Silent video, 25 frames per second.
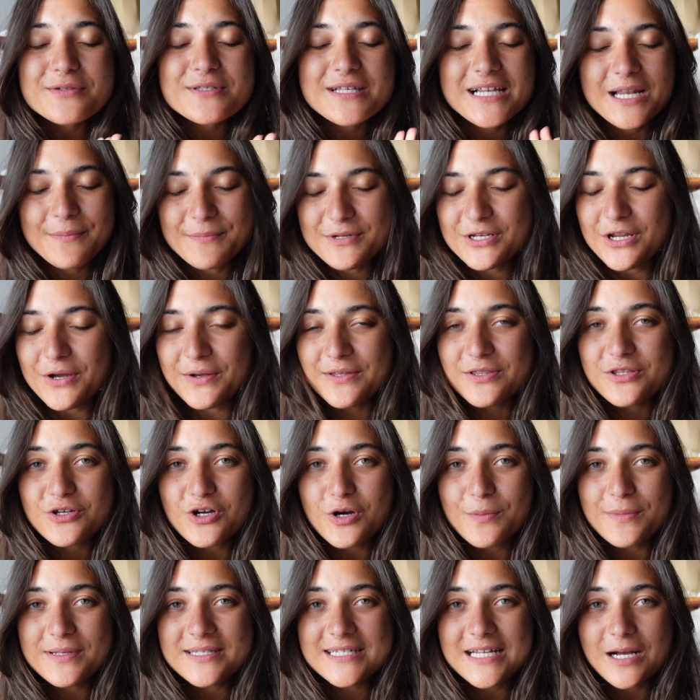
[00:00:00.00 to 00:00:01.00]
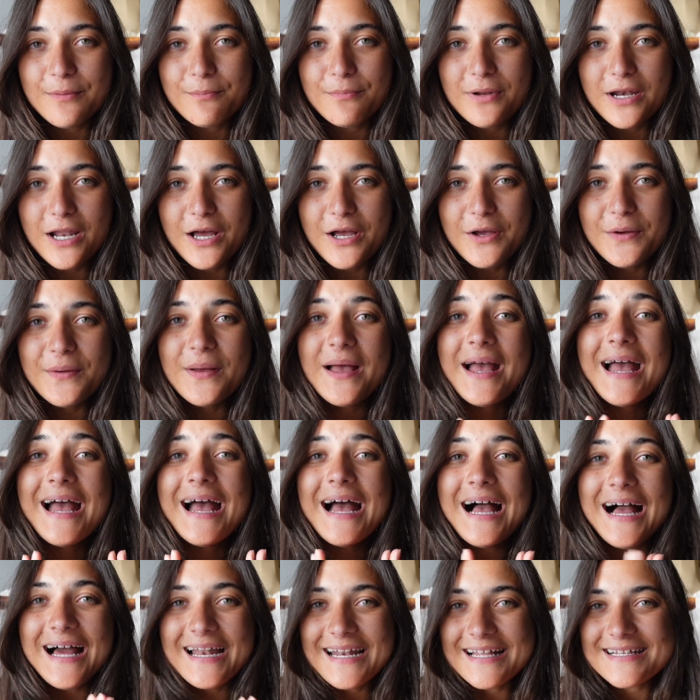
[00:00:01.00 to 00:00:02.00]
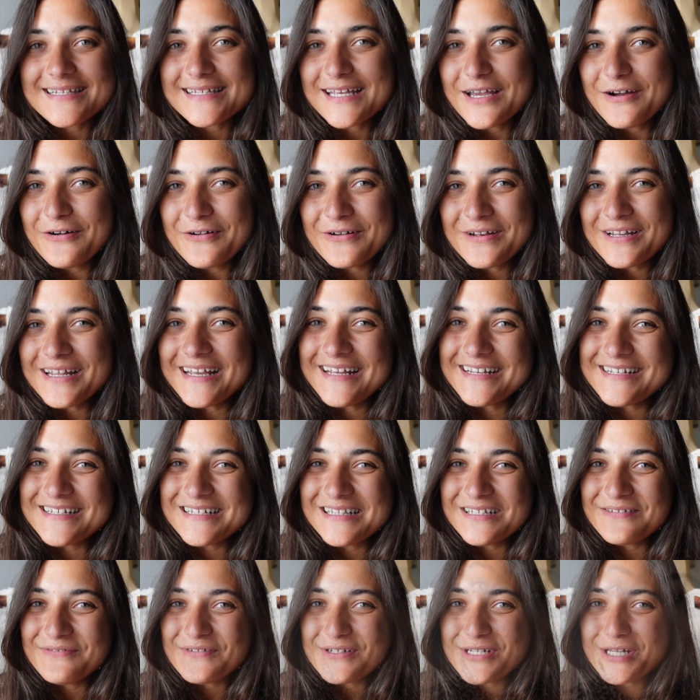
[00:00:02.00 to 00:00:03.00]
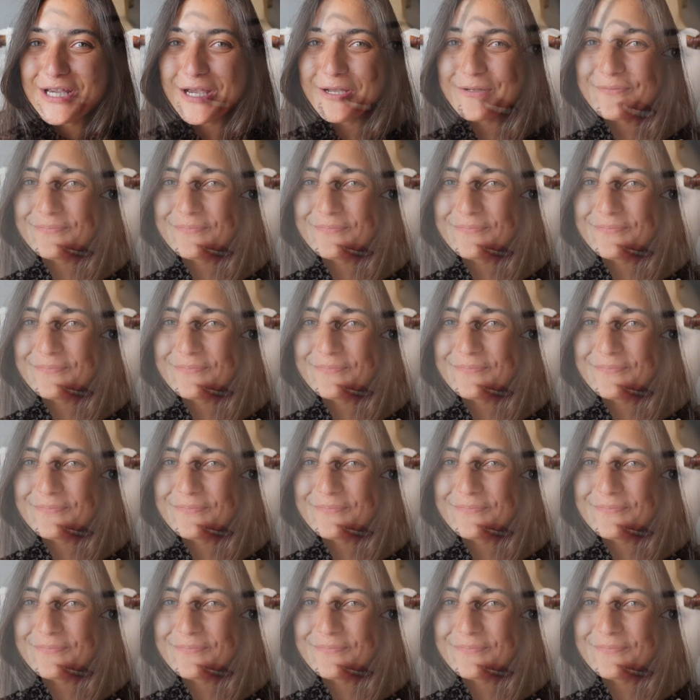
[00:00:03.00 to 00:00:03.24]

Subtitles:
so let me know in the comments down below and let's get on into the video.